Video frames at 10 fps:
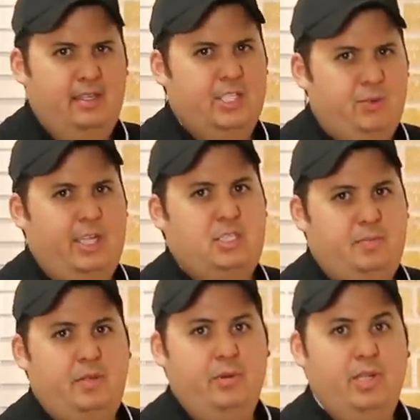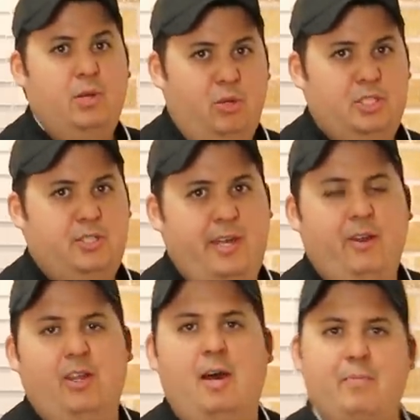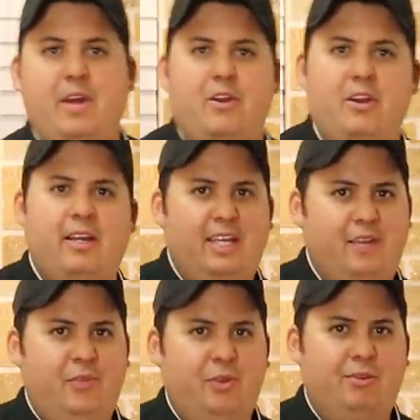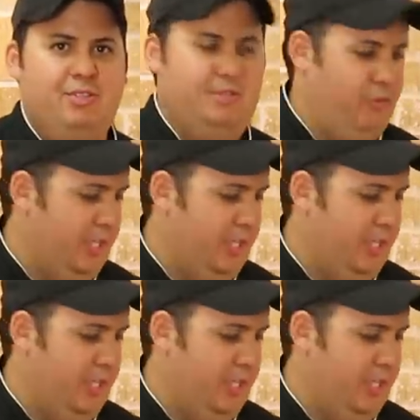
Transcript: this recipe really will turn out a lot better if you use the